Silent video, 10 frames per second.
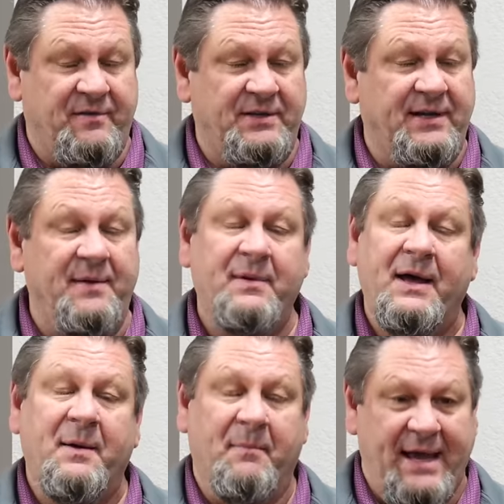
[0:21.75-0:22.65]
of all time.
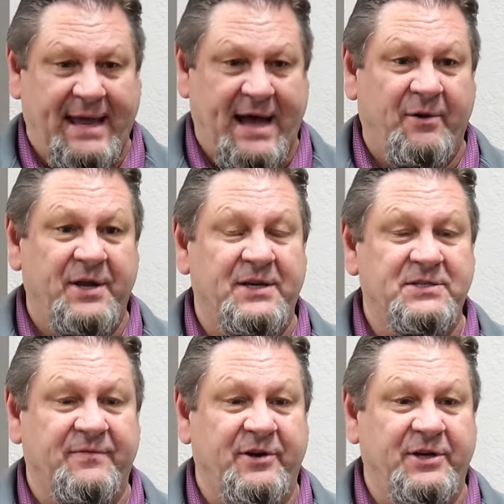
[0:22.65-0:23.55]
Mike Haugen does
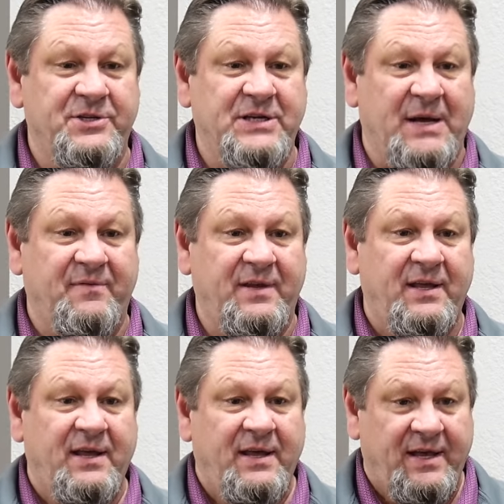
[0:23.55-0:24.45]
a very good job of it.
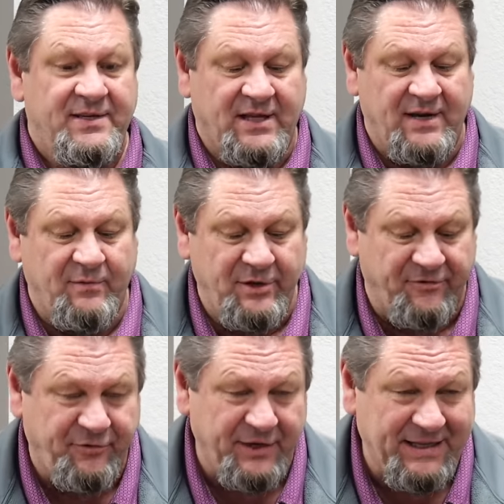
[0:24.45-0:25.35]
Instead of when their
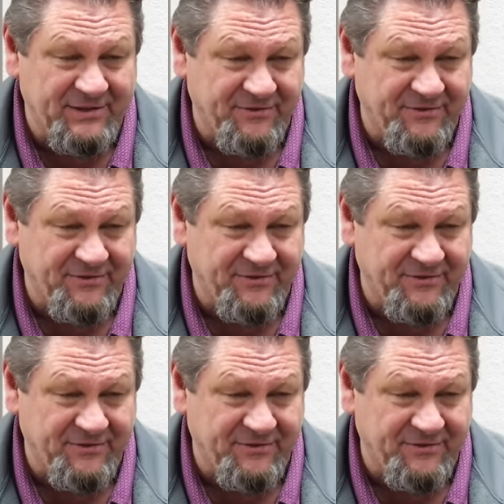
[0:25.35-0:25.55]
foot gets